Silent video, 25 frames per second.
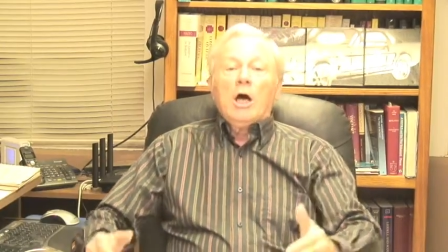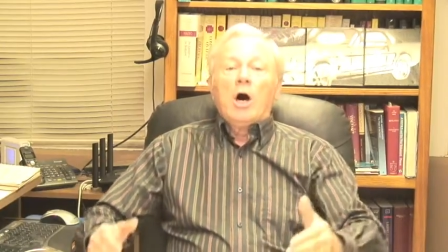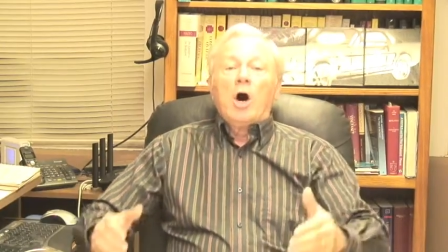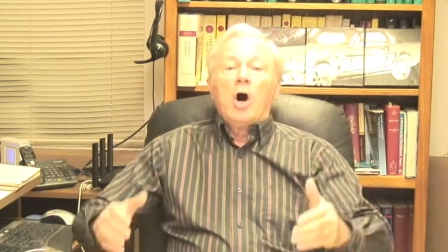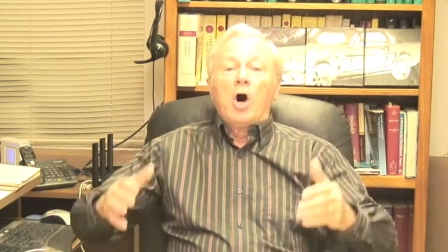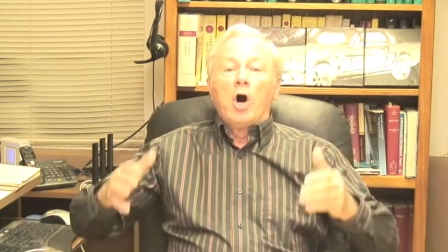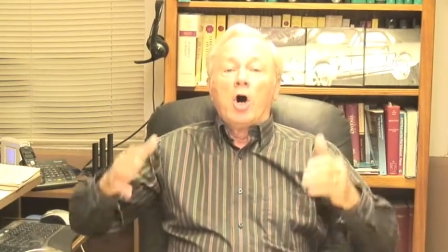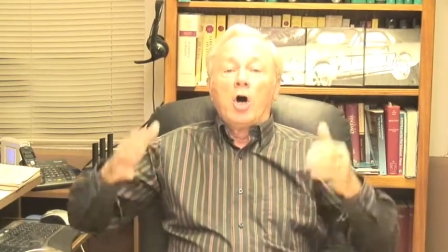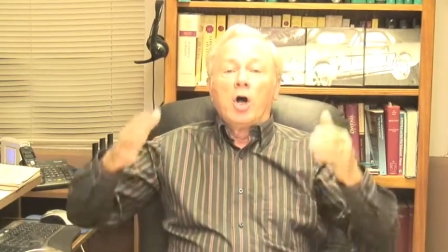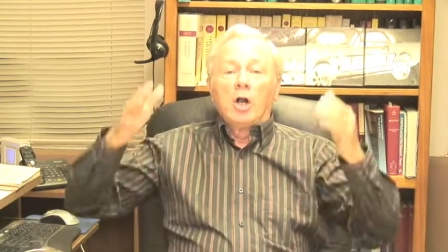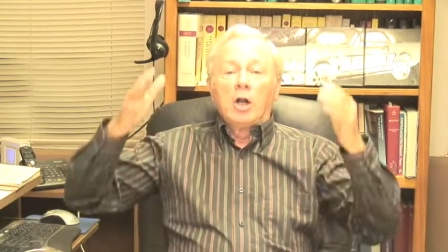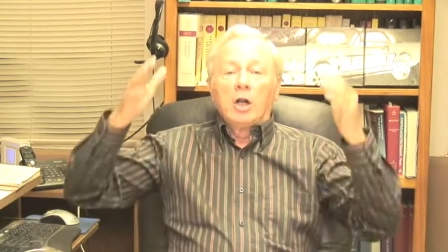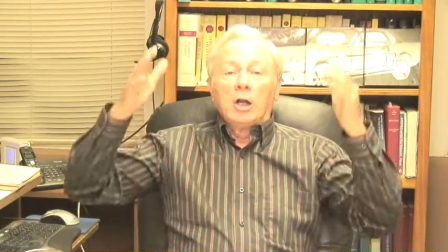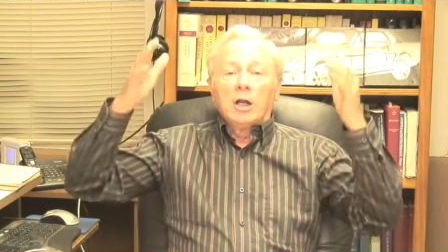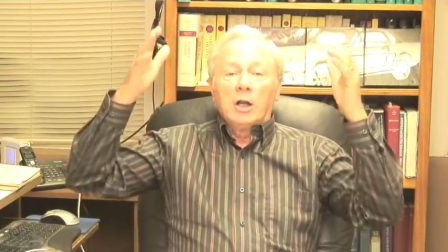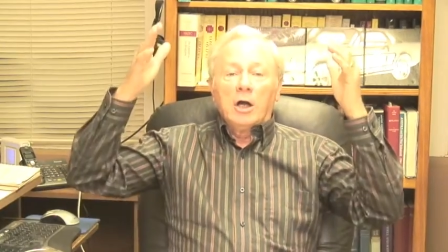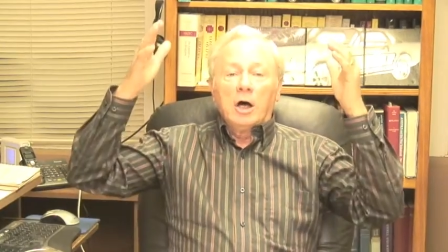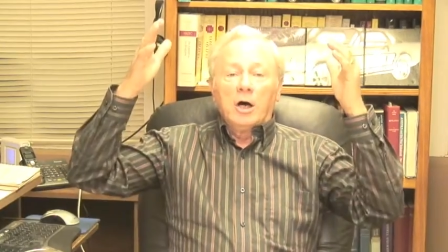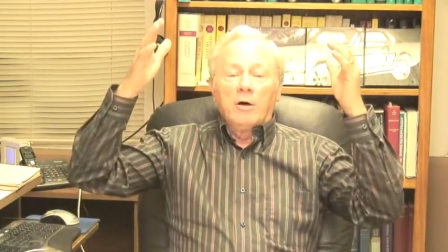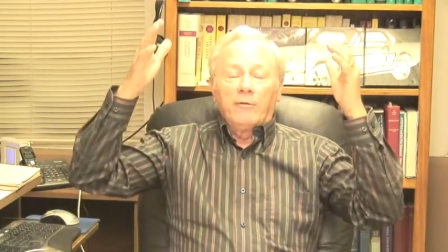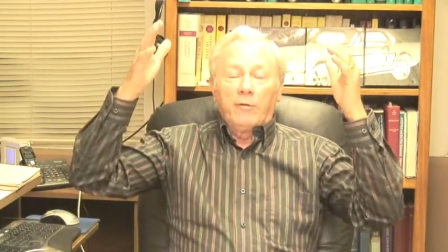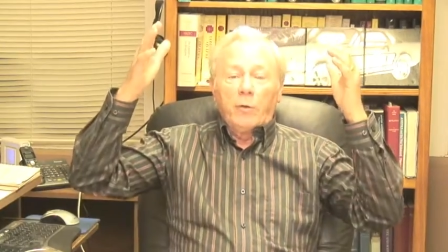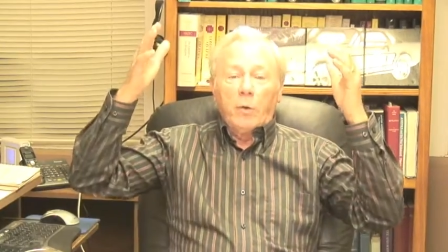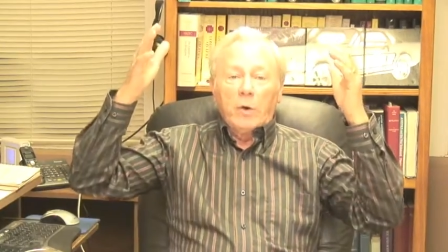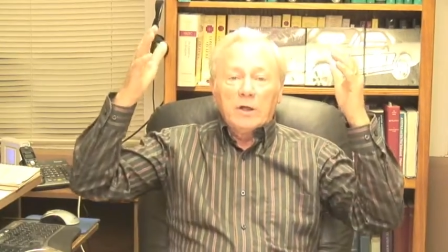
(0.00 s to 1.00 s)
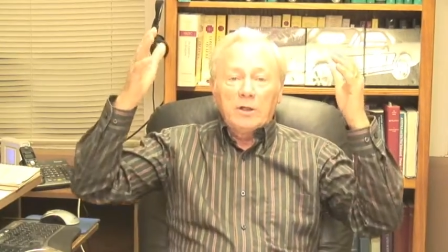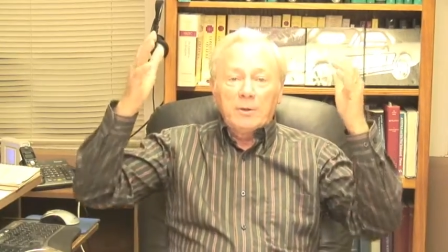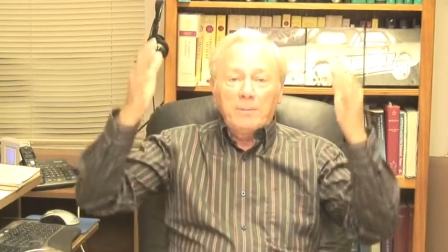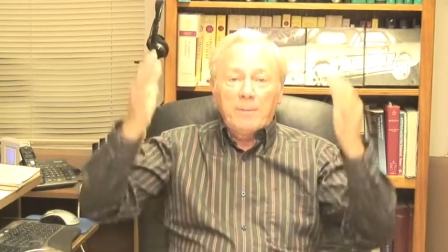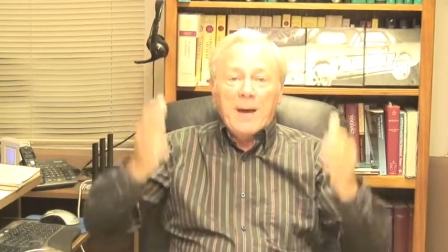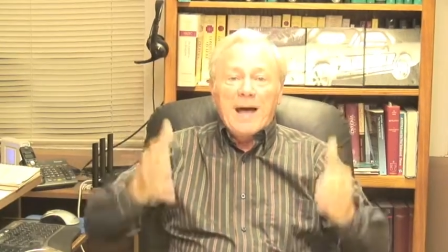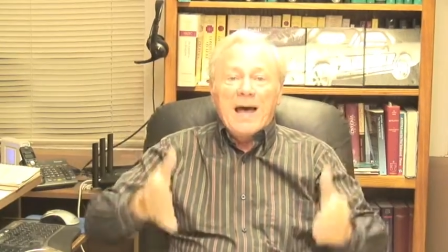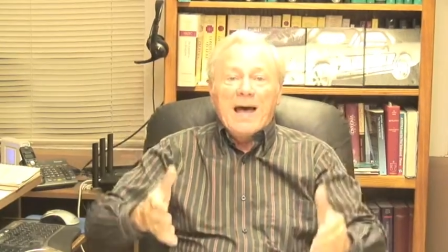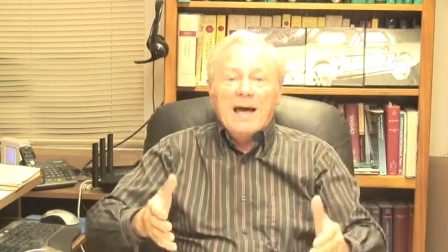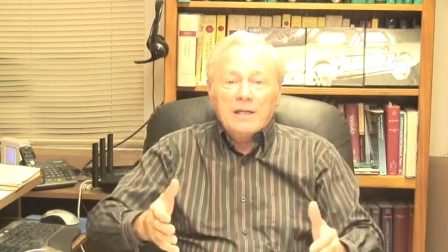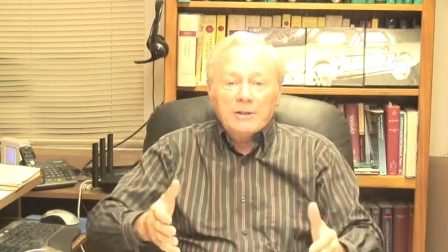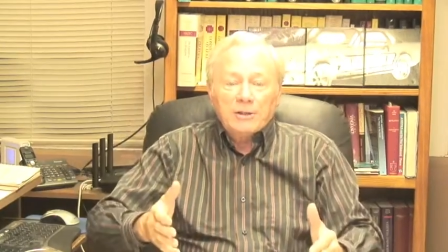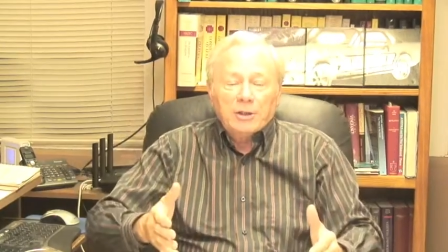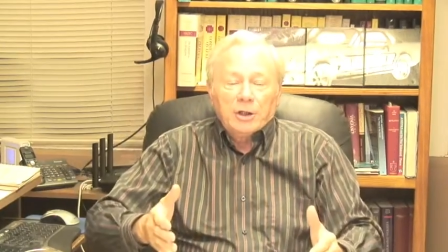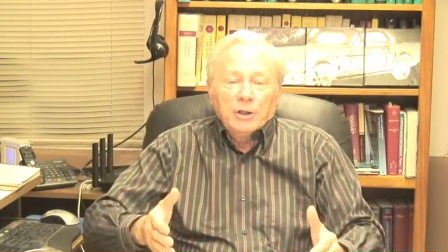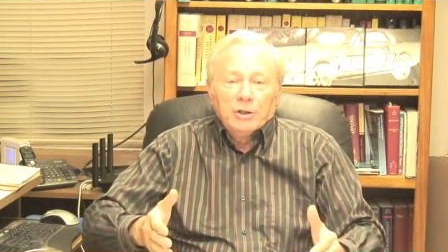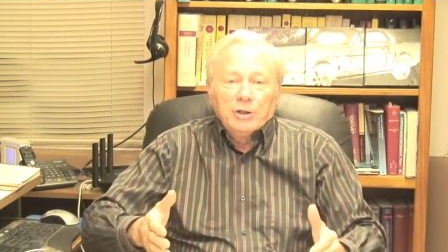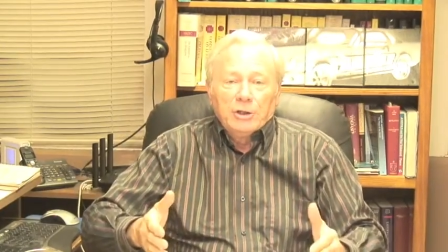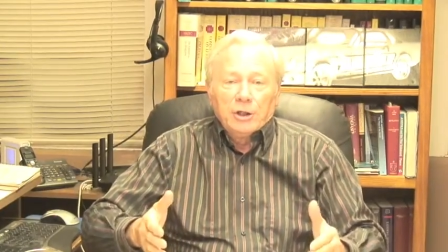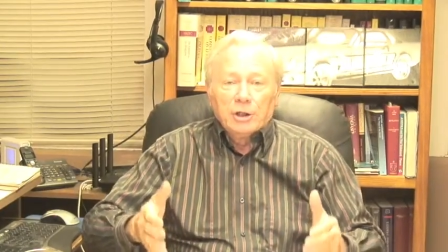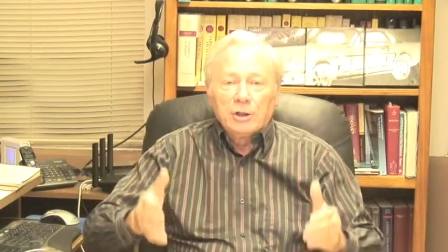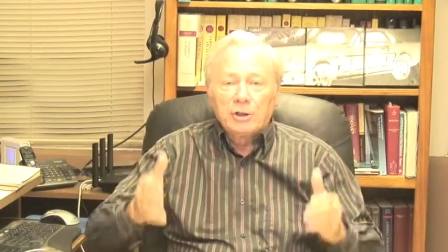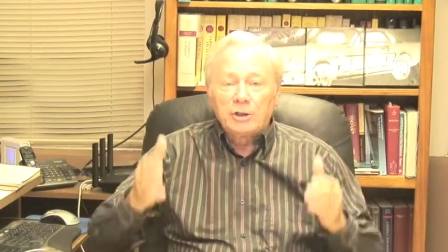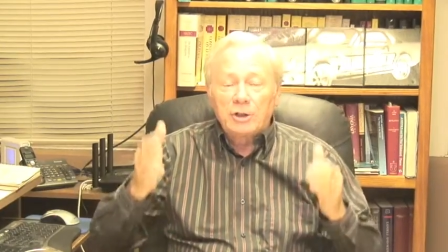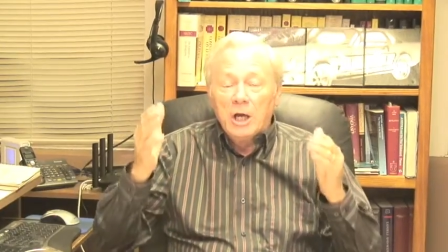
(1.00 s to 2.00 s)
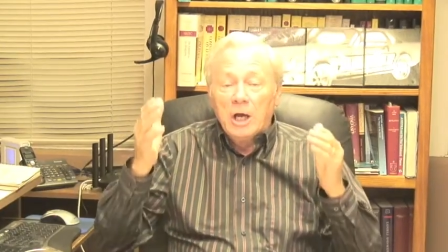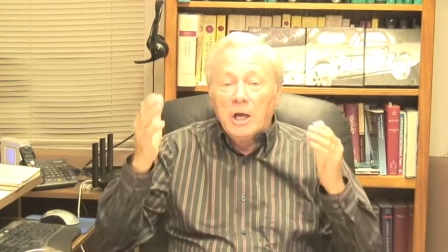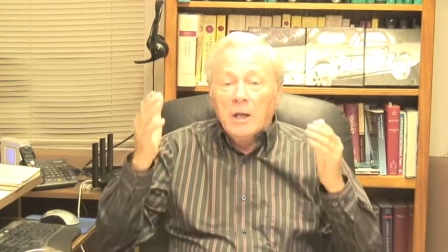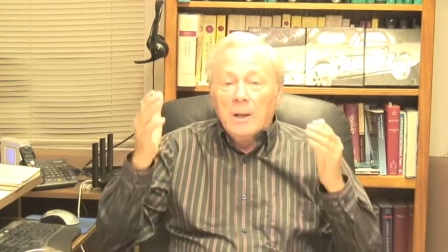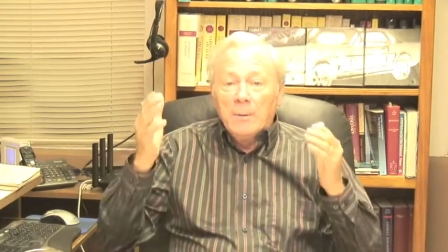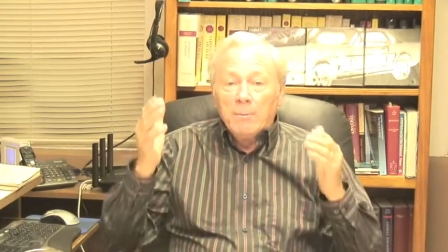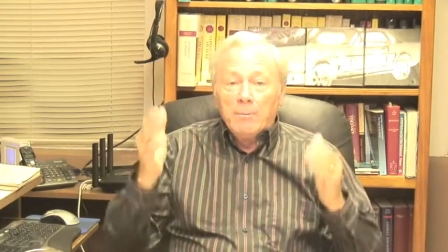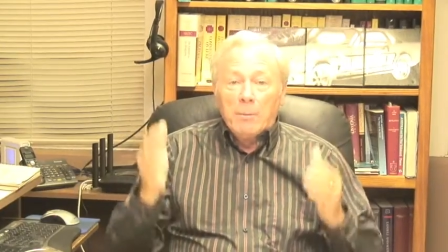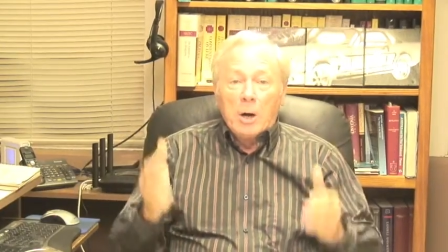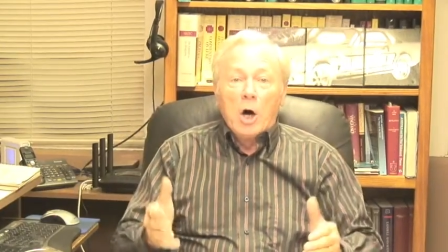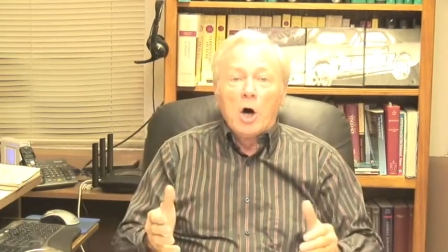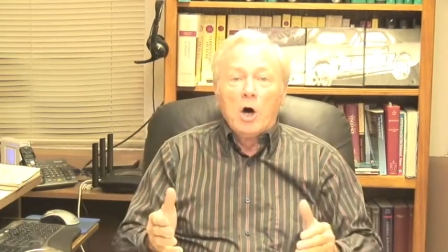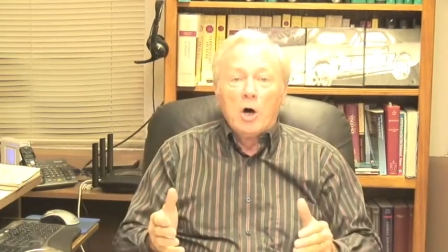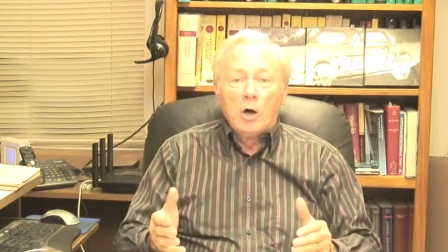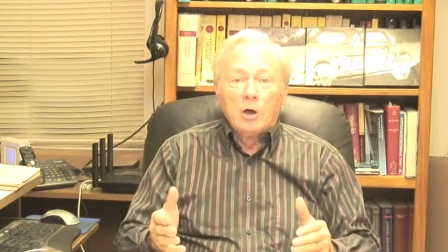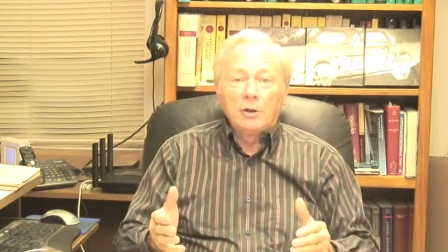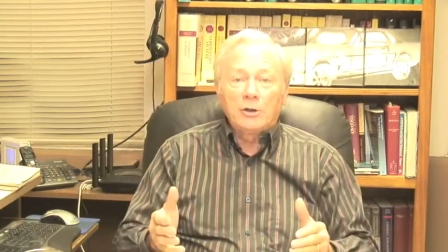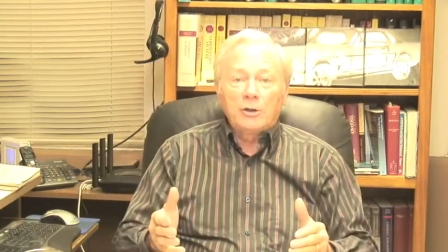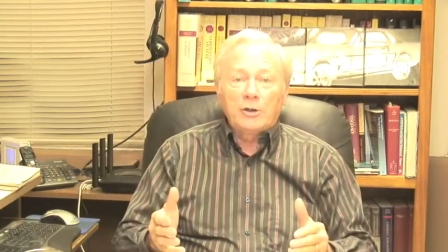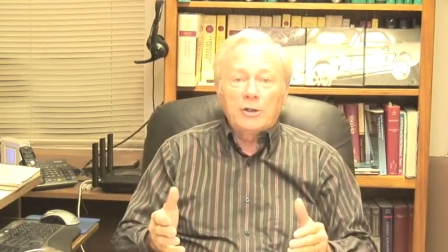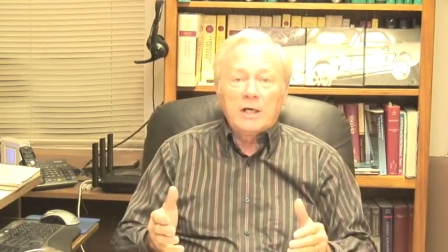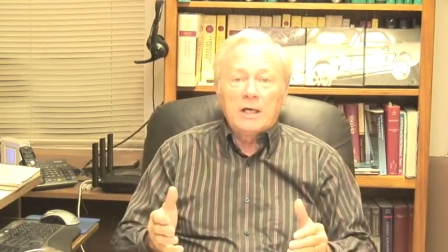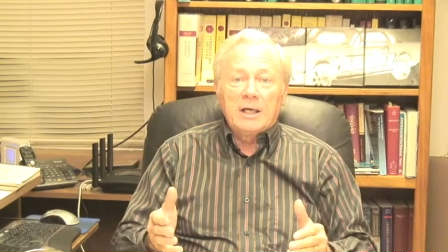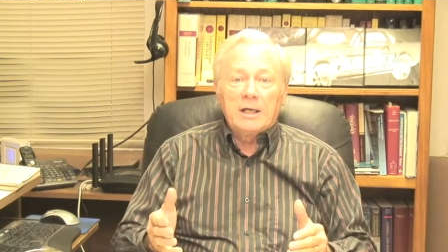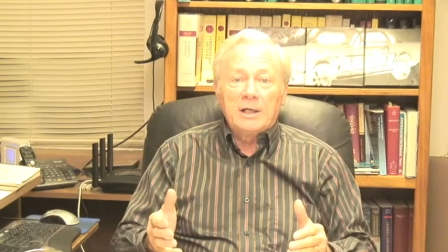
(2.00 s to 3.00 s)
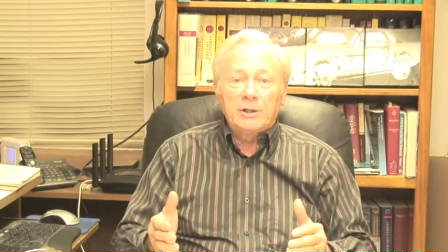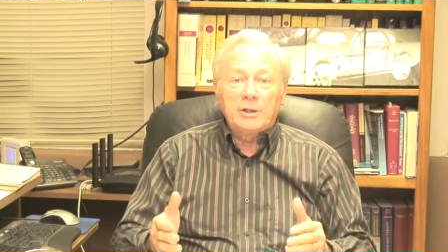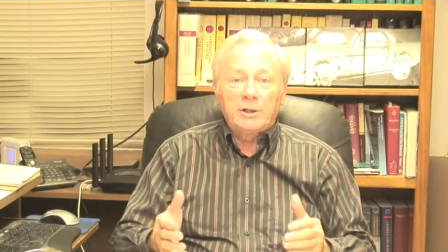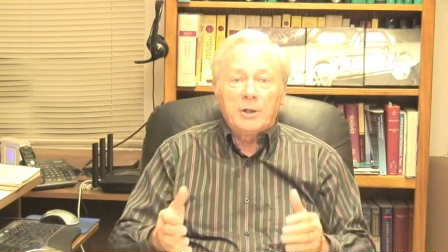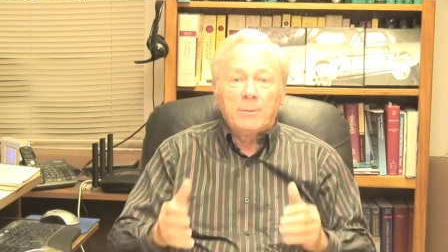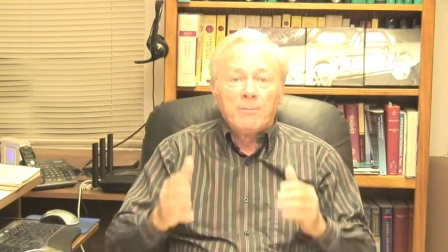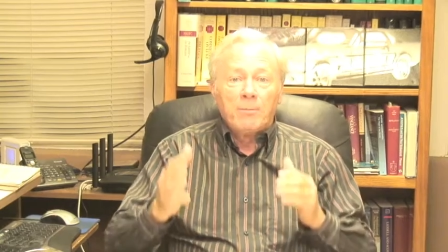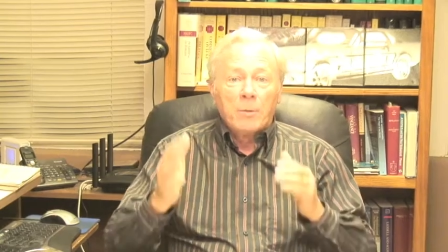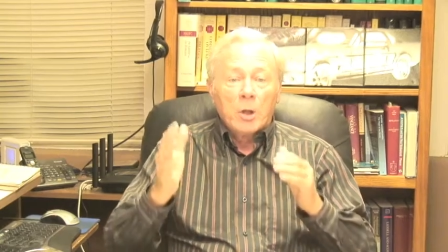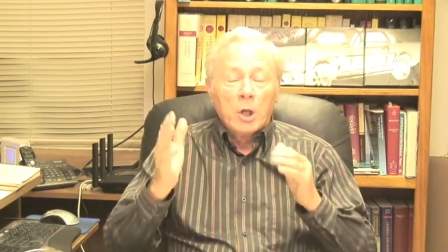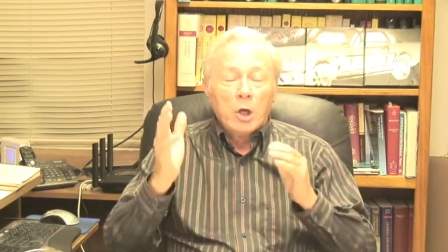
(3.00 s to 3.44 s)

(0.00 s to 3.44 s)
all of which passages, Paul says,